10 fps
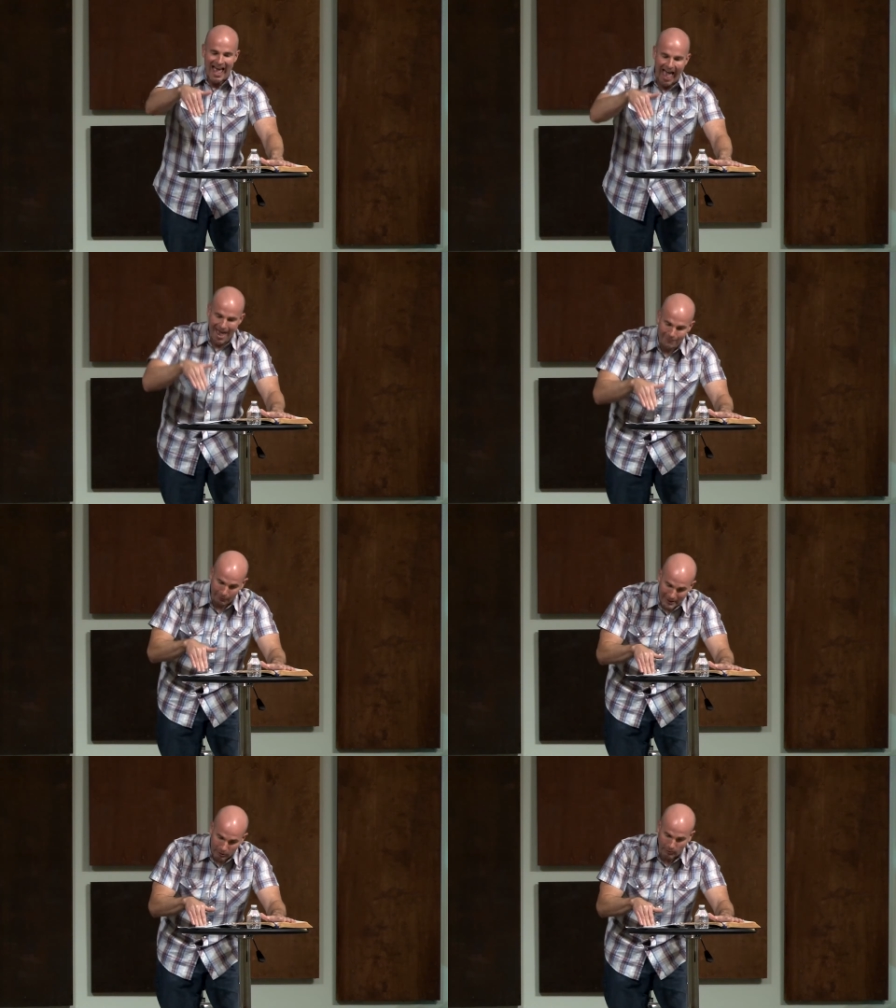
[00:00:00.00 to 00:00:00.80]

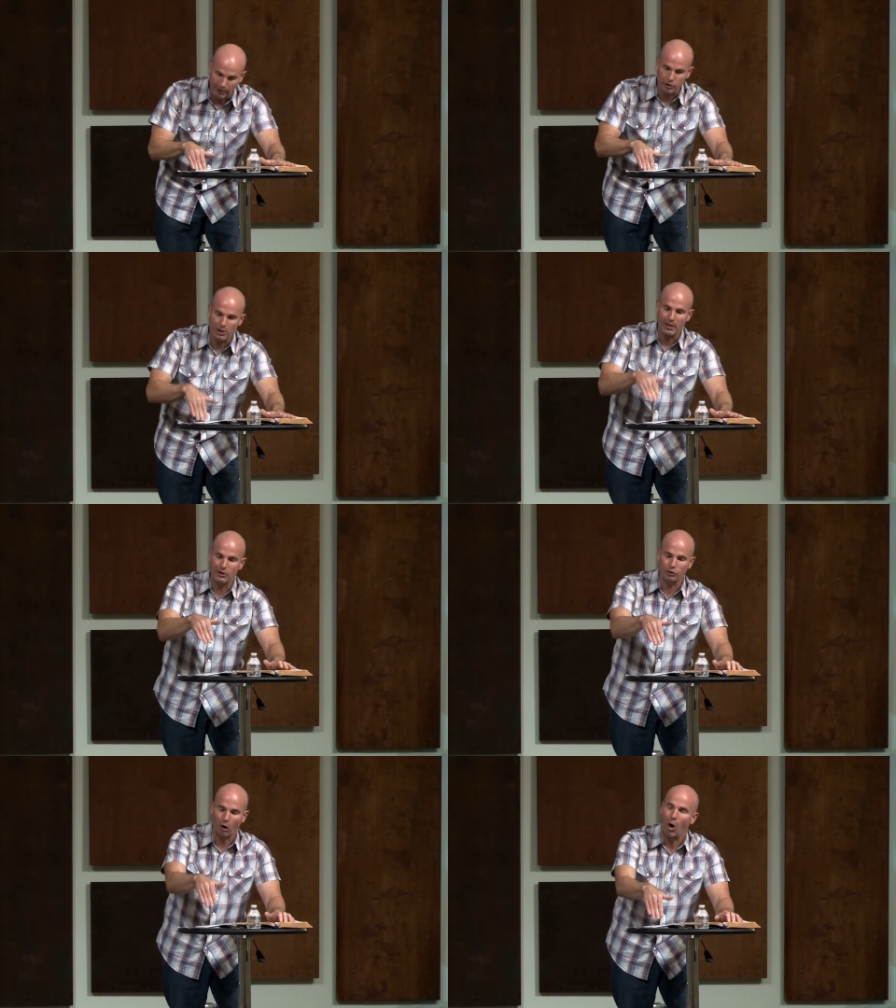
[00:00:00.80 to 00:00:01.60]
Every Christian
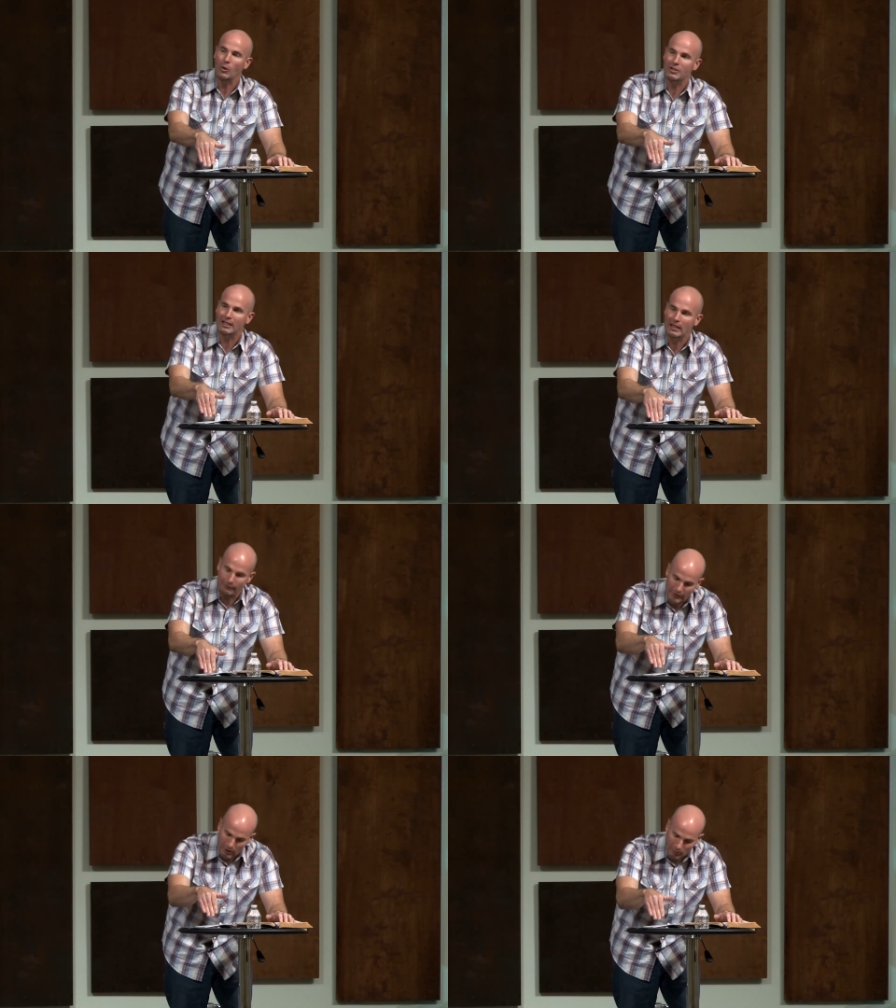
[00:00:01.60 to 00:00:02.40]
is called to
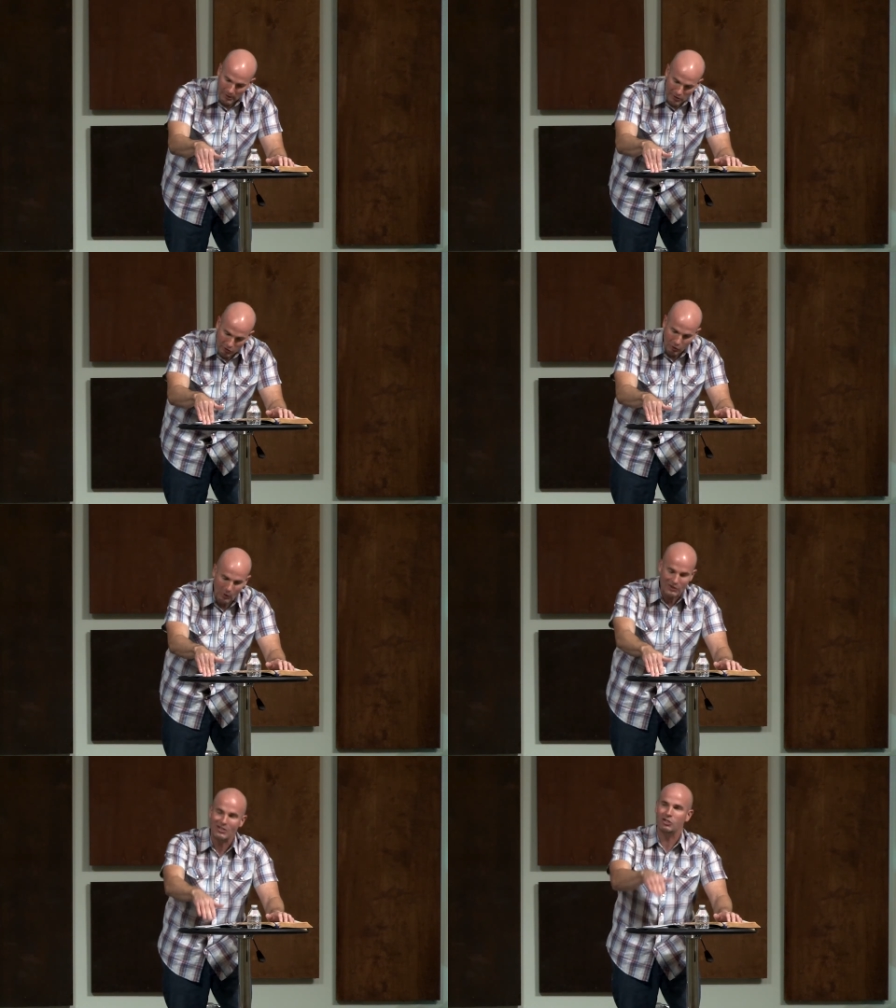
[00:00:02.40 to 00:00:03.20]
give their
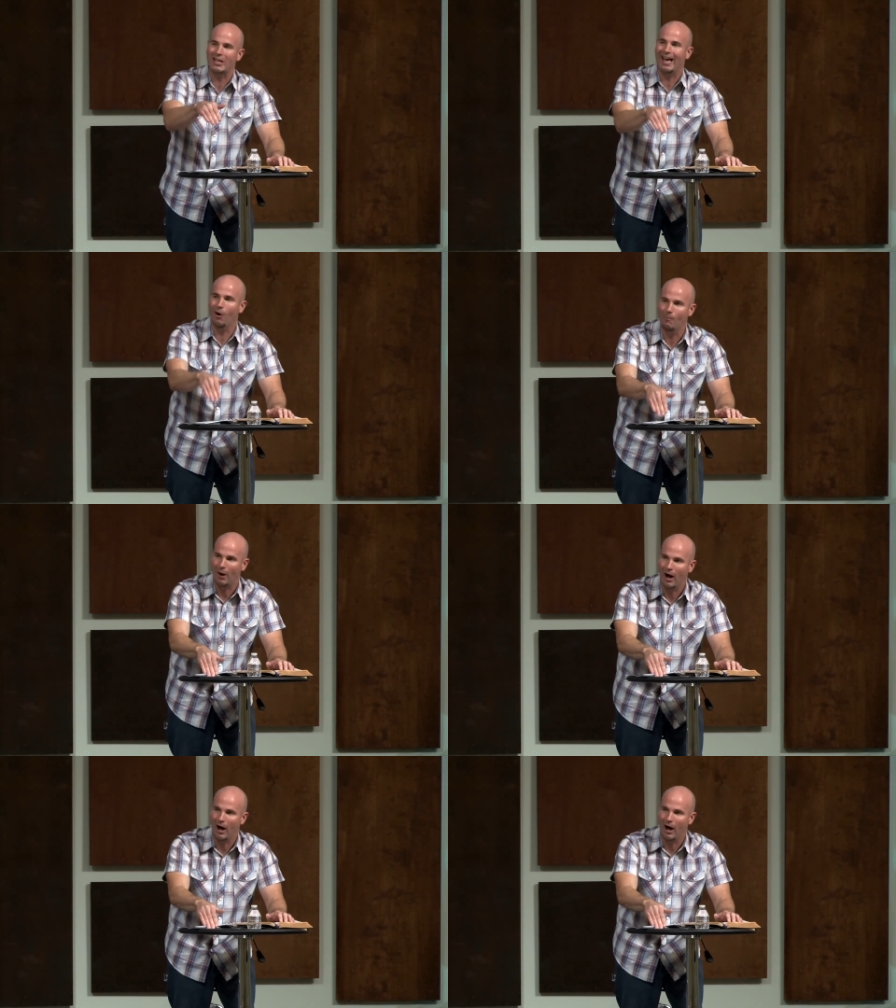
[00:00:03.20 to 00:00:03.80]
resources to help